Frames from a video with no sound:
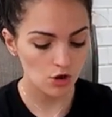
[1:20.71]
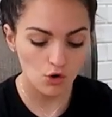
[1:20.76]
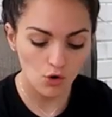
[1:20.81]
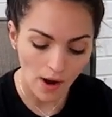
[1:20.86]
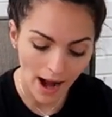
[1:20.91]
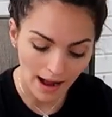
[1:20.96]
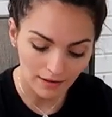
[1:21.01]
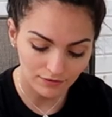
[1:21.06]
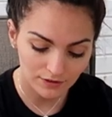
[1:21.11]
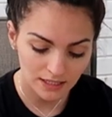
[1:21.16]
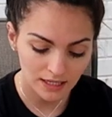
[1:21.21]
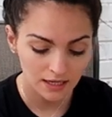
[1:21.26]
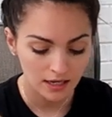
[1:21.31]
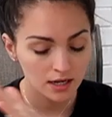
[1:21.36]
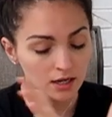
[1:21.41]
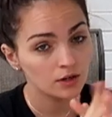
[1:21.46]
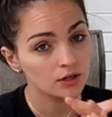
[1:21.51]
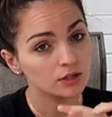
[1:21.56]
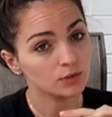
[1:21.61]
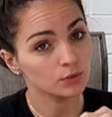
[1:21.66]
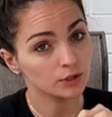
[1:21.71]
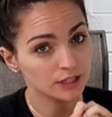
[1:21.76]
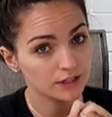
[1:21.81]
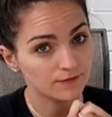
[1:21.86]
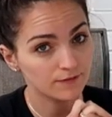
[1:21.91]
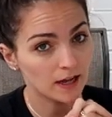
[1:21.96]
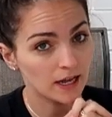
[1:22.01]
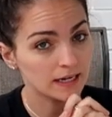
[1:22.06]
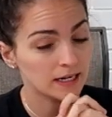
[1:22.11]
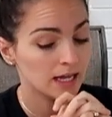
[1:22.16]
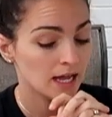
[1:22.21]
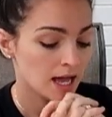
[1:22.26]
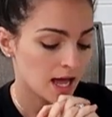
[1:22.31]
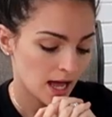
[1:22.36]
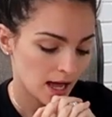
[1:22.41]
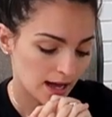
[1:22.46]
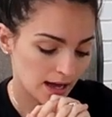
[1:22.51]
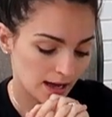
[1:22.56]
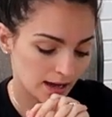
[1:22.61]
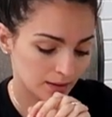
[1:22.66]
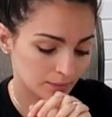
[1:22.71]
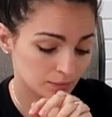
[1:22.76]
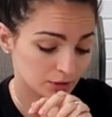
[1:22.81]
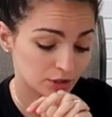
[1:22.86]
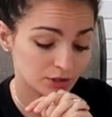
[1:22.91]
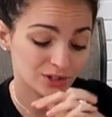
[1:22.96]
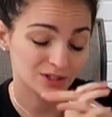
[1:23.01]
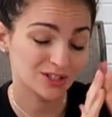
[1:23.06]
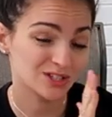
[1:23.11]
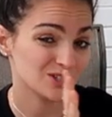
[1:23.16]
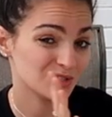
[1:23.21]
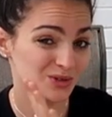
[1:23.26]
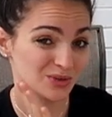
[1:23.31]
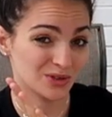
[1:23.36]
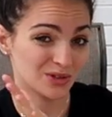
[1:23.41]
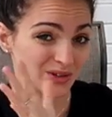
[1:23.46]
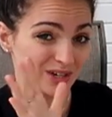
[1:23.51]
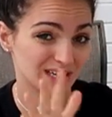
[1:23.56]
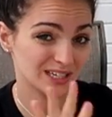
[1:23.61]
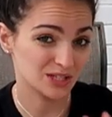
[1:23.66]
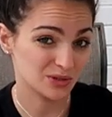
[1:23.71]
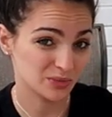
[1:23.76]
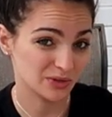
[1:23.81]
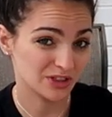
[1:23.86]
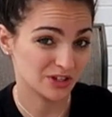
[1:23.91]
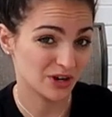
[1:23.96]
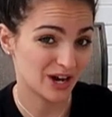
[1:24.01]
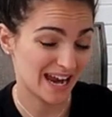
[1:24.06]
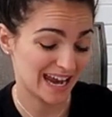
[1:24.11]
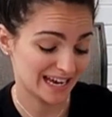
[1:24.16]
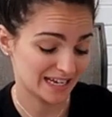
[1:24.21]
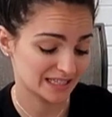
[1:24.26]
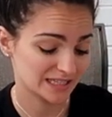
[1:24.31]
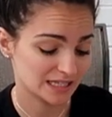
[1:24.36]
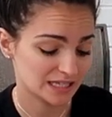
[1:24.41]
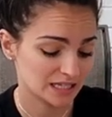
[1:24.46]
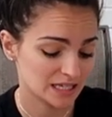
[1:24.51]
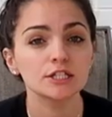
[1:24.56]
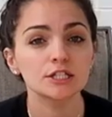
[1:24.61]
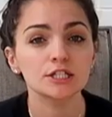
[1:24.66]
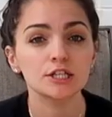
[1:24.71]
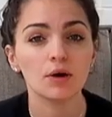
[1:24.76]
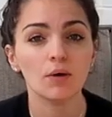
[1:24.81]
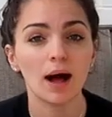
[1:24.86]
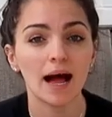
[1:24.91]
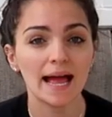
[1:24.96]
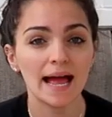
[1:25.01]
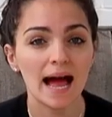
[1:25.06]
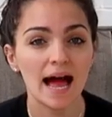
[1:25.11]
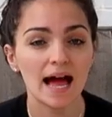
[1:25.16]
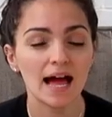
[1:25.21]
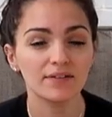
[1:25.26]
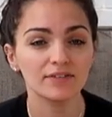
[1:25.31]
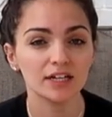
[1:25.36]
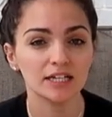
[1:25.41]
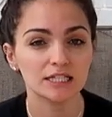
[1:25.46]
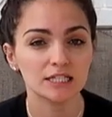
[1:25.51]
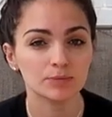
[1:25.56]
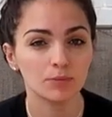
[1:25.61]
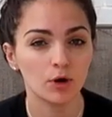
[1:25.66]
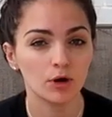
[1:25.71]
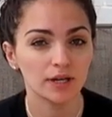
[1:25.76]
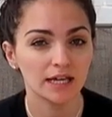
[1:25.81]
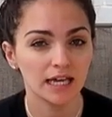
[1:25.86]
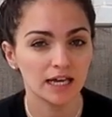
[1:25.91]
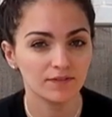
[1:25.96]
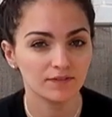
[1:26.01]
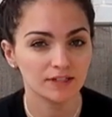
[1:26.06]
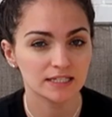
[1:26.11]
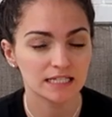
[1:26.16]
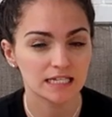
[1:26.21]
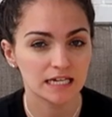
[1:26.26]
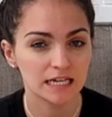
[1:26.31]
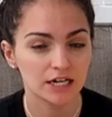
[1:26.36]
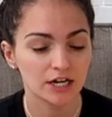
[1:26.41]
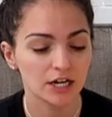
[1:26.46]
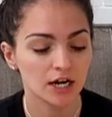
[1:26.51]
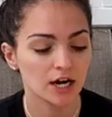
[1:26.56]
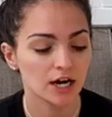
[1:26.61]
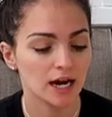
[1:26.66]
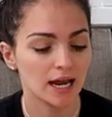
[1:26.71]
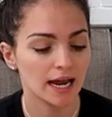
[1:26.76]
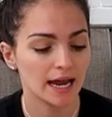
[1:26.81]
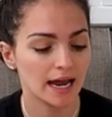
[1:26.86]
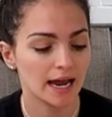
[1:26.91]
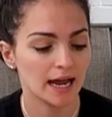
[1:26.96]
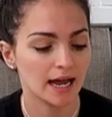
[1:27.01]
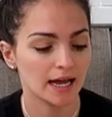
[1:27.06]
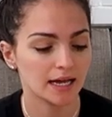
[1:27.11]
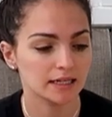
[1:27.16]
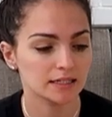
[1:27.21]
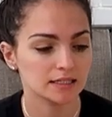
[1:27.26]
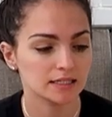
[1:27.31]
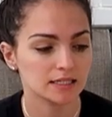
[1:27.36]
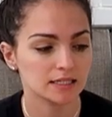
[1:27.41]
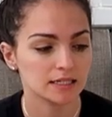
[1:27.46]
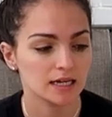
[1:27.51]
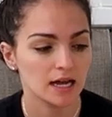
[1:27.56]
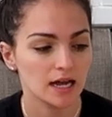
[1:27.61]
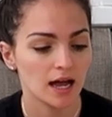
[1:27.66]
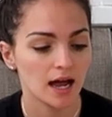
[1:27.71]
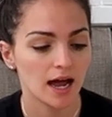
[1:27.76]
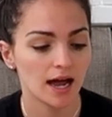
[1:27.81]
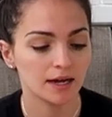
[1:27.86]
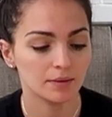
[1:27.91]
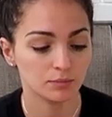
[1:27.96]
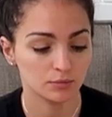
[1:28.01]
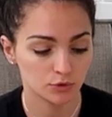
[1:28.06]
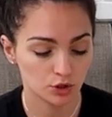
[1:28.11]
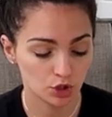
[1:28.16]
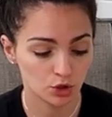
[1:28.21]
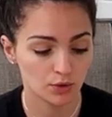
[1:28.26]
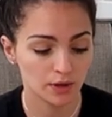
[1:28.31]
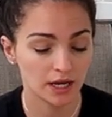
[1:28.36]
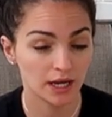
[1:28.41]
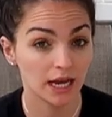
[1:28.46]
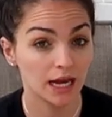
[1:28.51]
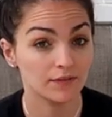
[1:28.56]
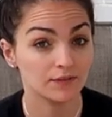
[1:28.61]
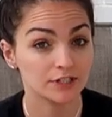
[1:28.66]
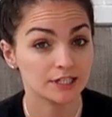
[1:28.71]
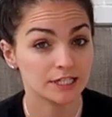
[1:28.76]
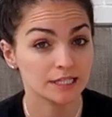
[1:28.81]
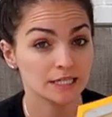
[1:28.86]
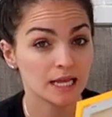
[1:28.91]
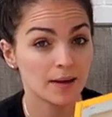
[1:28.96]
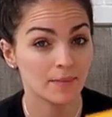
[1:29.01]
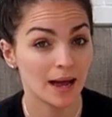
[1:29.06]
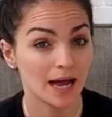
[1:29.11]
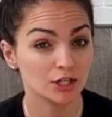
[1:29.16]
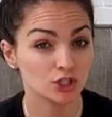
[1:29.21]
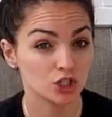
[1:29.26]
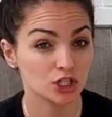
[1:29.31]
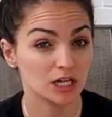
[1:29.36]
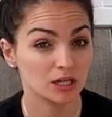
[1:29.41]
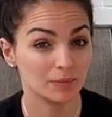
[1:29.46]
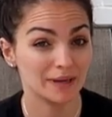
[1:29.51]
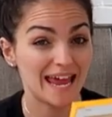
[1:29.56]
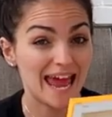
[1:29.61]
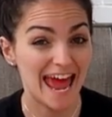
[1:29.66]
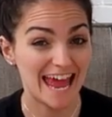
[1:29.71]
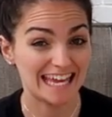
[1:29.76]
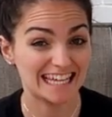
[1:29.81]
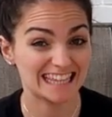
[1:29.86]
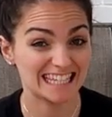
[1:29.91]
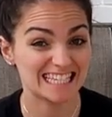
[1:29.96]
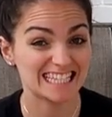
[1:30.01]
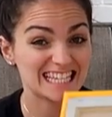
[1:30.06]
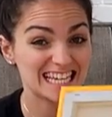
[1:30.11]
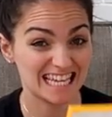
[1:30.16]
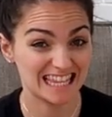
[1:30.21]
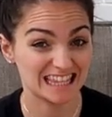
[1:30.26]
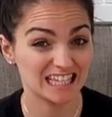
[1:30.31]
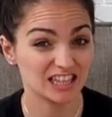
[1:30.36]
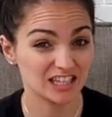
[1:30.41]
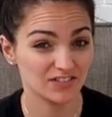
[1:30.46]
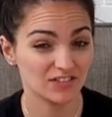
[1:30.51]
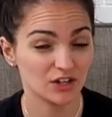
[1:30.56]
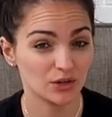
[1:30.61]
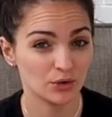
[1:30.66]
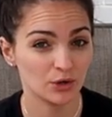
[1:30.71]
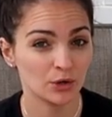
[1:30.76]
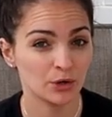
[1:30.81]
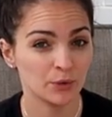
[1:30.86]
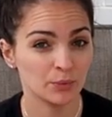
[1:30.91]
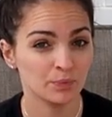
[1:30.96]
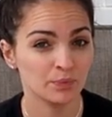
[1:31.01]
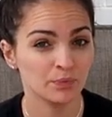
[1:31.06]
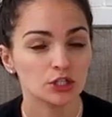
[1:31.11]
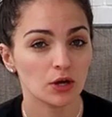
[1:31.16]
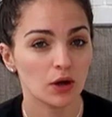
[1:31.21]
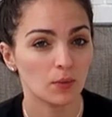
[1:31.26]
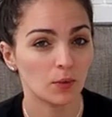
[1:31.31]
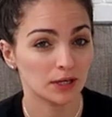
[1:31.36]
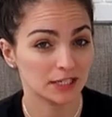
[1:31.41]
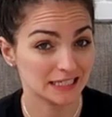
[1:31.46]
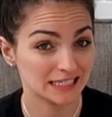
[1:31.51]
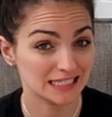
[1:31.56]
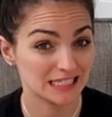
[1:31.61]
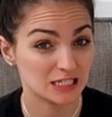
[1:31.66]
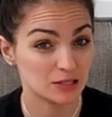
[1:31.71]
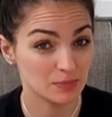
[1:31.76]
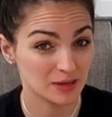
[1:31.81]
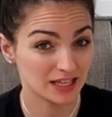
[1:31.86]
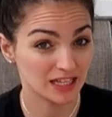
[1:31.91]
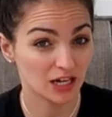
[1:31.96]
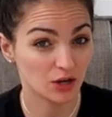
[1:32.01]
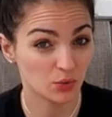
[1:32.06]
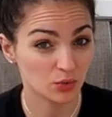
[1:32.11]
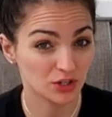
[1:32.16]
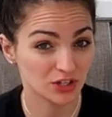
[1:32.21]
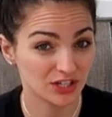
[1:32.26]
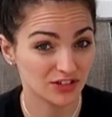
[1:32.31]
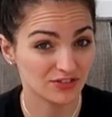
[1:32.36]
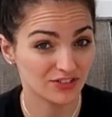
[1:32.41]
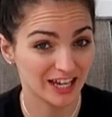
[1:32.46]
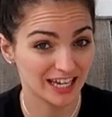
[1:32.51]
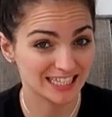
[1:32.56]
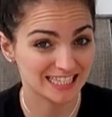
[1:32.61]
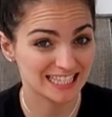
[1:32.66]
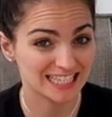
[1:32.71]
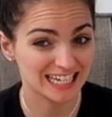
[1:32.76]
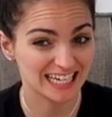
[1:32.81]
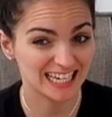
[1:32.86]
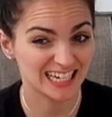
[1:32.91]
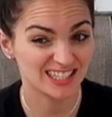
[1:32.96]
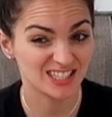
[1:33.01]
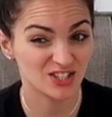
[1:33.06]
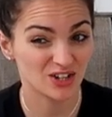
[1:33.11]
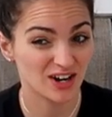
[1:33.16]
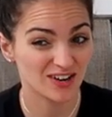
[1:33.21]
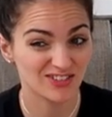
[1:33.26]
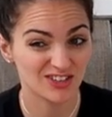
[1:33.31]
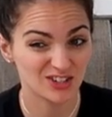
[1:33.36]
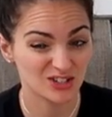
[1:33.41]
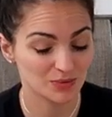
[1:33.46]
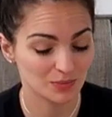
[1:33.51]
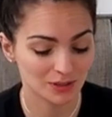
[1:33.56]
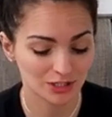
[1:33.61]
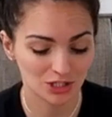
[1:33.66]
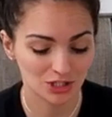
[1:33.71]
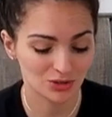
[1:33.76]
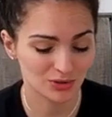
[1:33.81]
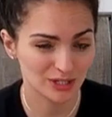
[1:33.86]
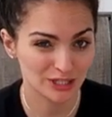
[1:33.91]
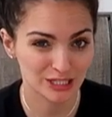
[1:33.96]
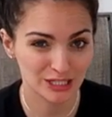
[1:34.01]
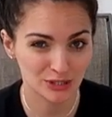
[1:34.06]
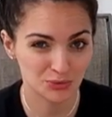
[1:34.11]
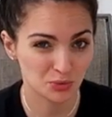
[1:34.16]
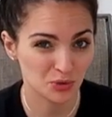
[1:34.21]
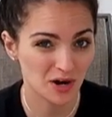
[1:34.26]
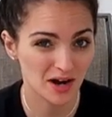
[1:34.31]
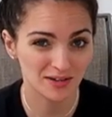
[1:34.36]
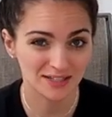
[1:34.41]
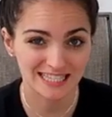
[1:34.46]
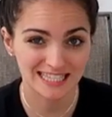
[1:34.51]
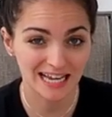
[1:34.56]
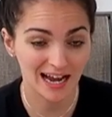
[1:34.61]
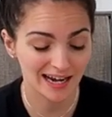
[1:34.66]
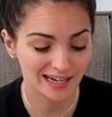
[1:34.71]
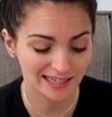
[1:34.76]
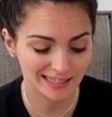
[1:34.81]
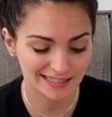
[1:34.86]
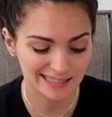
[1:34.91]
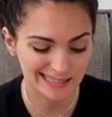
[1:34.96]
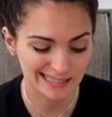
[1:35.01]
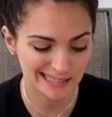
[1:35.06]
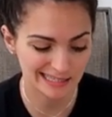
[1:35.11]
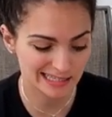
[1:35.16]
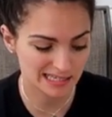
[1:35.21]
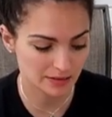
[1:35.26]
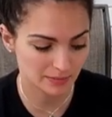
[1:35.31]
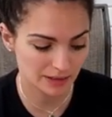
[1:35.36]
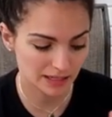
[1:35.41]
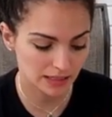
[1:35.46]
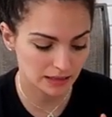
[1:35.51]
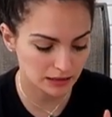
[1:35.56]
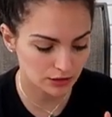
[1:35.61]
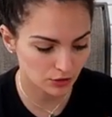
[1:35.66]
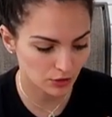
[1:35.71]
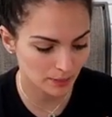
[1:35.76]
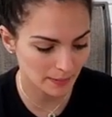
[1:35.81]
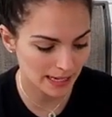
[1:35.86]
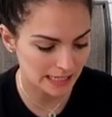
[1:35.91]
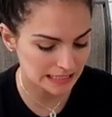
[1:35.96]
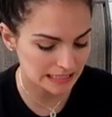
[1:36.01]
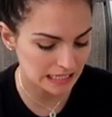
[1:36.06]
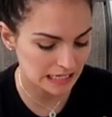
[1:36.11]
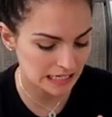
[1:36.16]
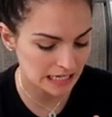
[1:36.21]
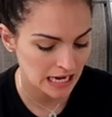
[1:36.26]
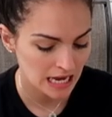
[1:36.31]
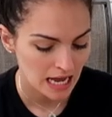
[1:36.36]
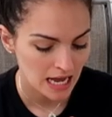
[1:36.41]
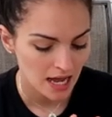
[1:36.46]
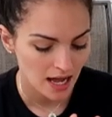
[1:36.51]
craft, really fun. Um, you can also do it with your kids with their hands. So I have a small canvas here and I'm doing a canvas because I'm actually going to be hanging this in the living room. So I wanted it to be like really fancy. Sorry if there's a bunch of noises. We're outside because this is going to be a little messy.